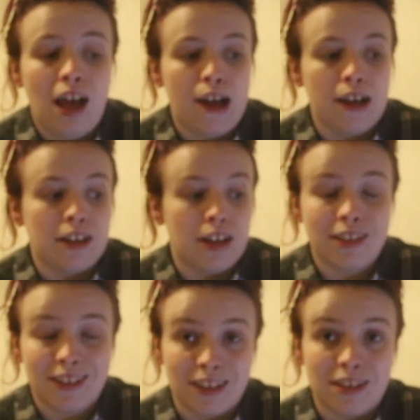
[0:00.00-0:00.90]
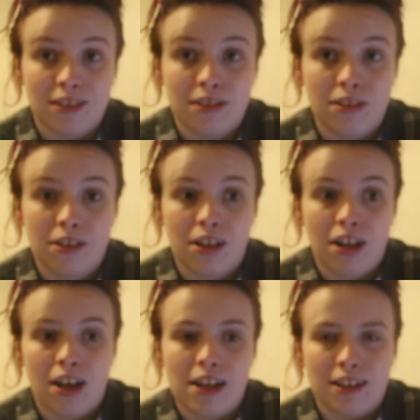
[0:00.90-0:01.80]
And I
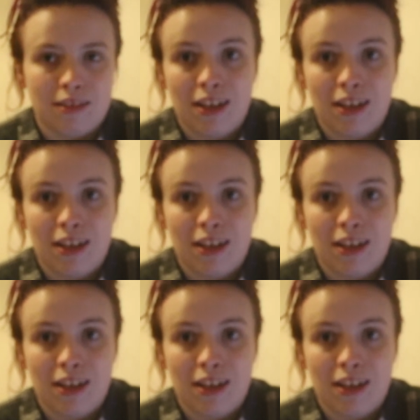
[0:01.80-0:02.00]
didn't.